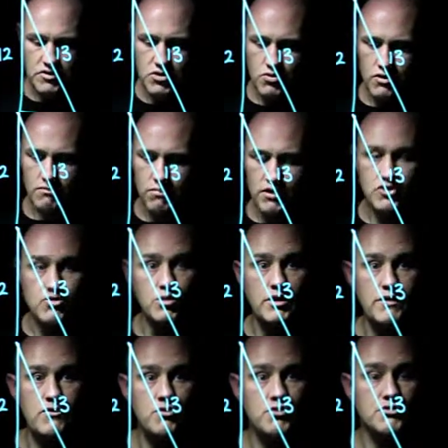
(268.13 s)
squared plus
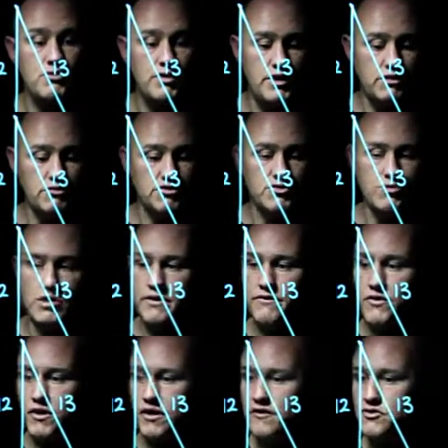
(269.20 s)
24 squared equals
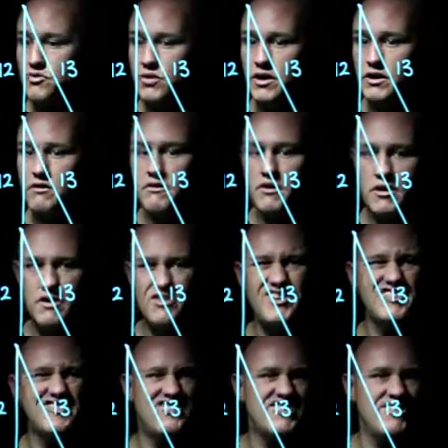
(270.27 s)
25 squared.
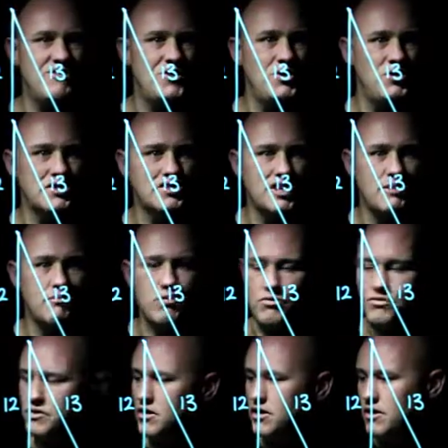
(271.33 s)
There's just a few examples.
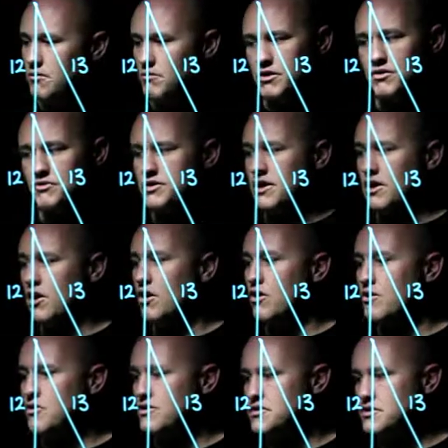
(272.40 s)
But you'll see
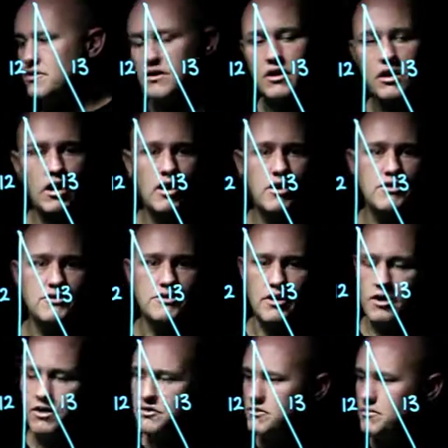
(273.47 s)
loads and
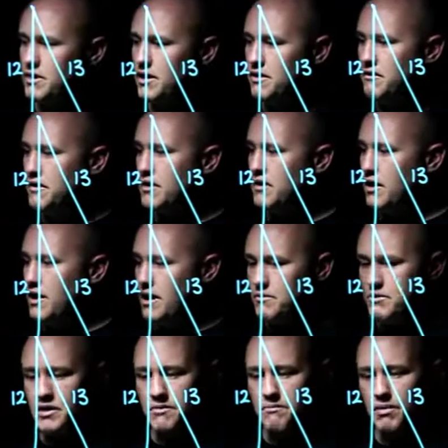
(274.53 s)
loads about
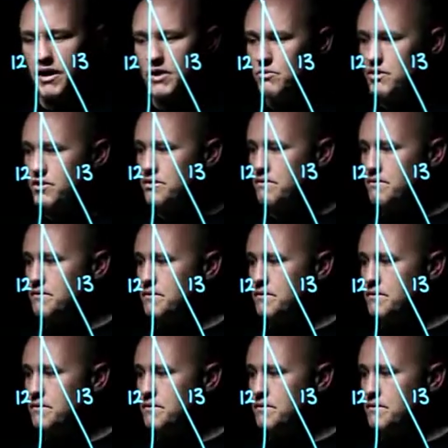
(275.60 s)
you can play with.